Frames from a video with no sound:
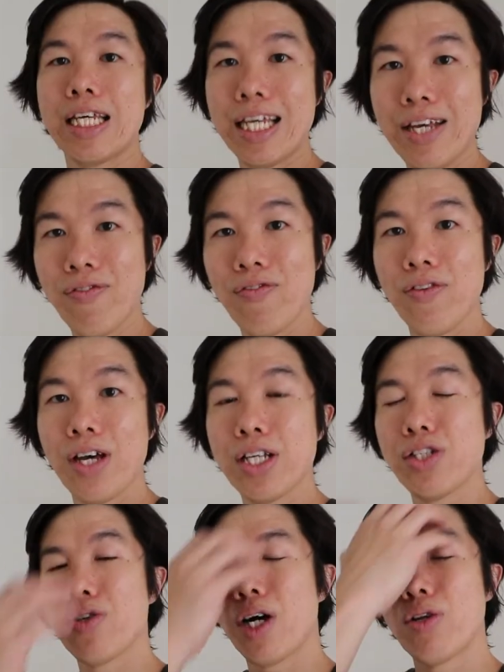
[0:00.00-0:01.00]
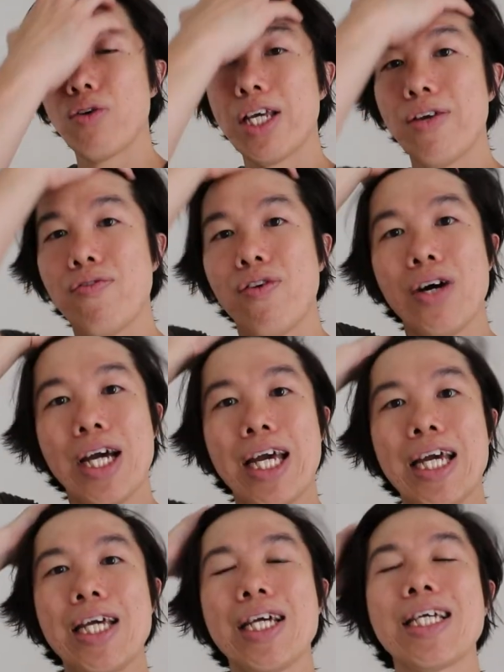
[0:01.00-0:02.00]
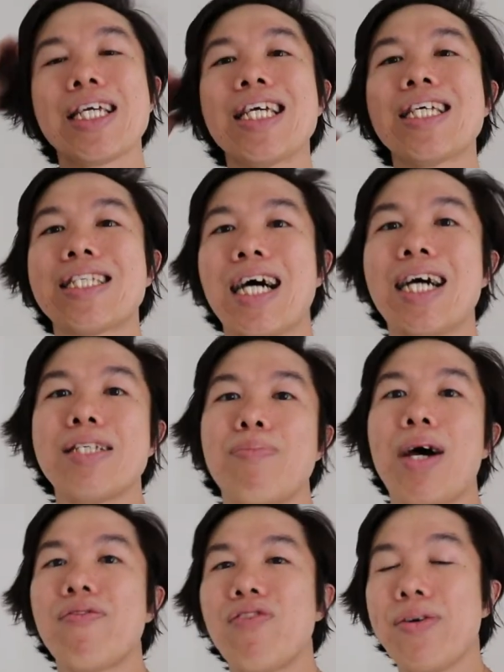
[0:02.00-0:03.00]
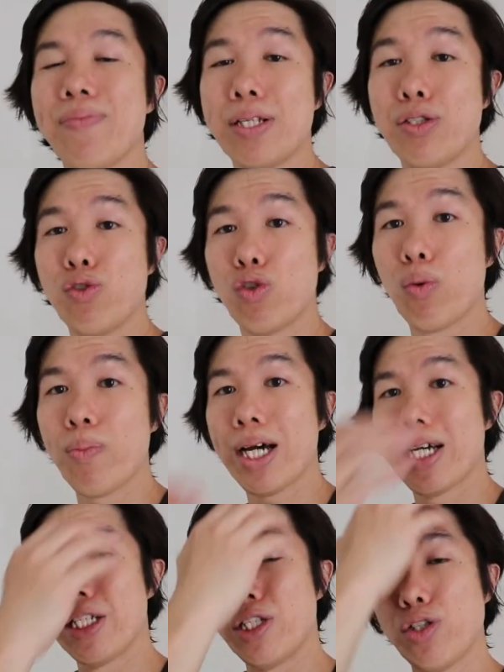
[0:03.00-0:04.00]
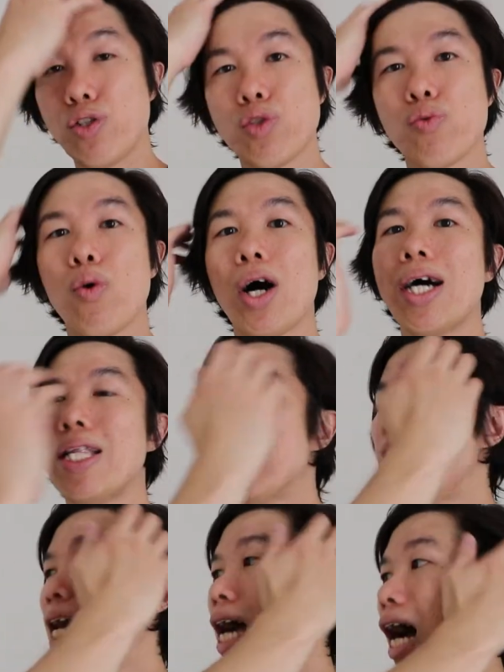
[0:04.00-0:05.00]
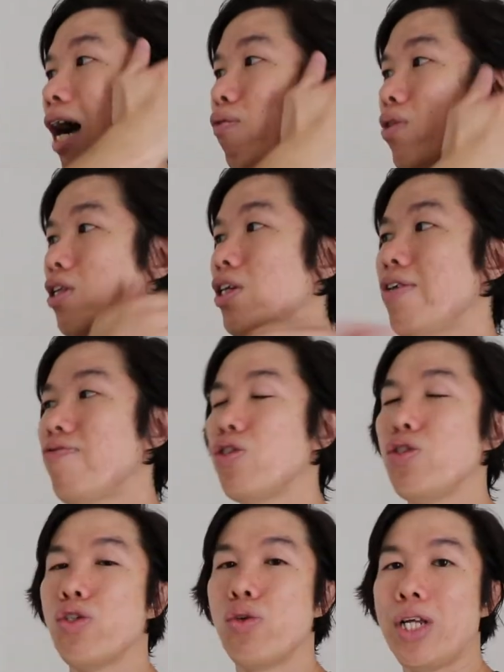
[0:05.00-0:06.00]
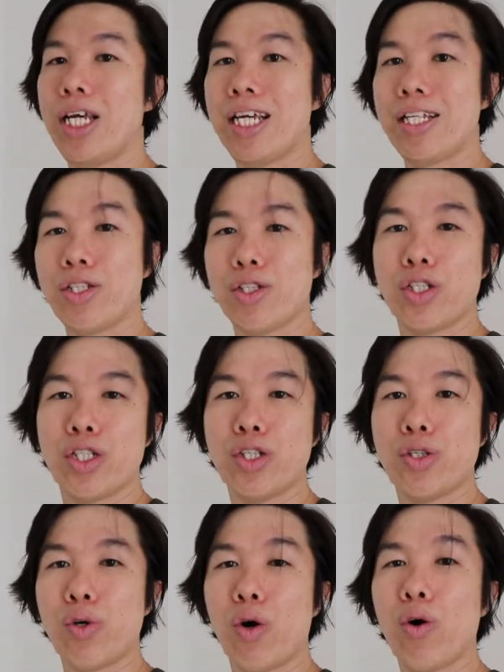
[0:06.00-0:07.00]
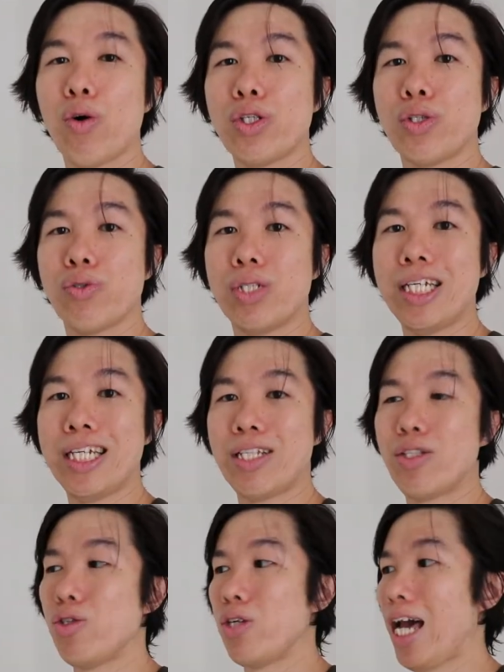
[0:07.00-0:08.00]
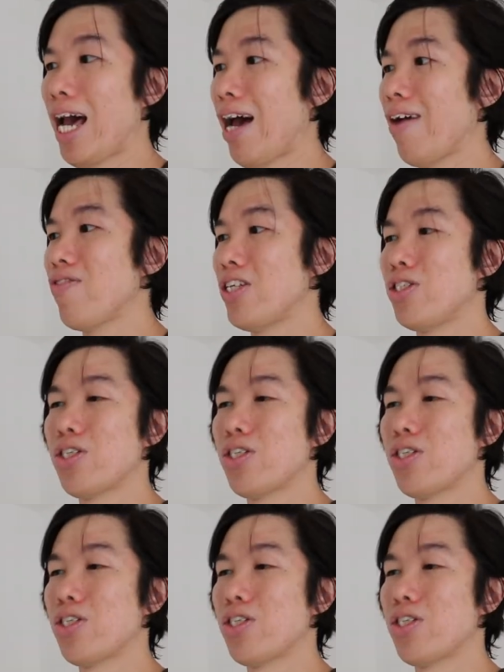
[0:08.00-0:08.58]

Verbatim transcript: If you are looking for a king size bed frame and you don't mind a used one, I would love to donate it to you. All you need to have is